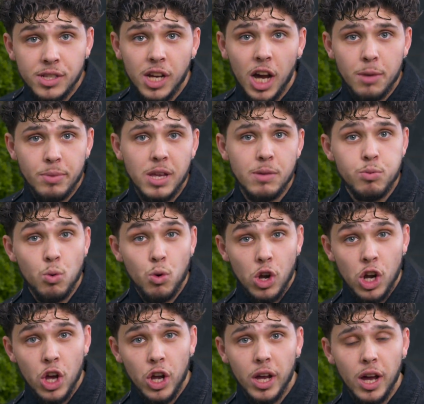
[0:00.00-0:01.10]
time people
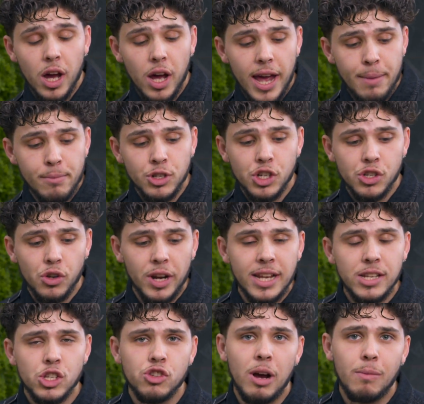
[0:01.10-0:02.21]
look at images on
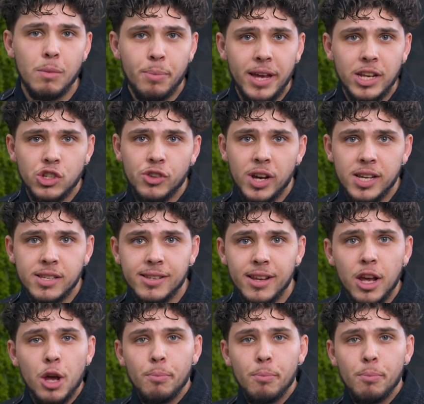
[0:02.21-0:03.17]
Instagram and Pinterest,